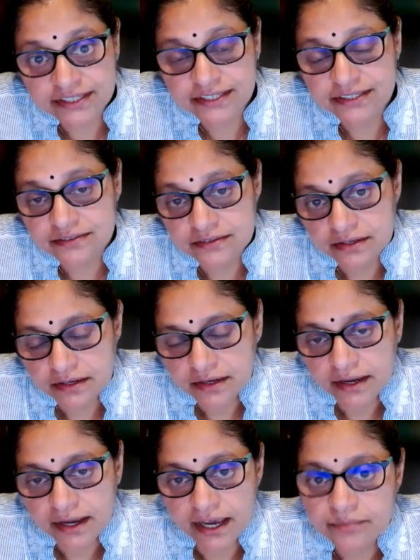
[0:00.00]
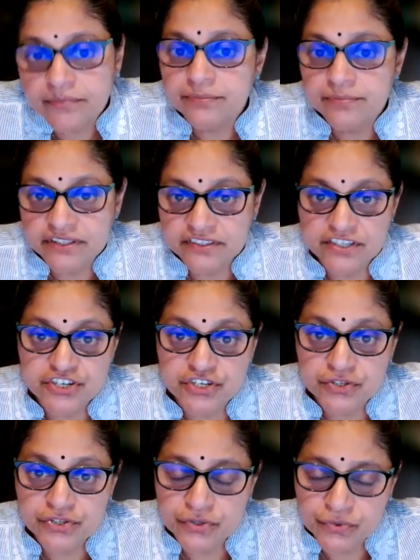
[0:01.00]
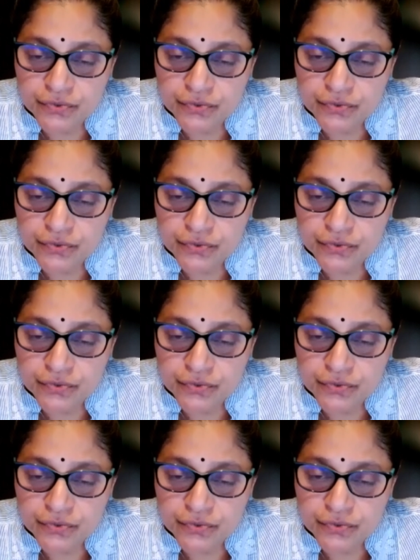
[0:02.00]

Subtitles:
Dahan, and my message to you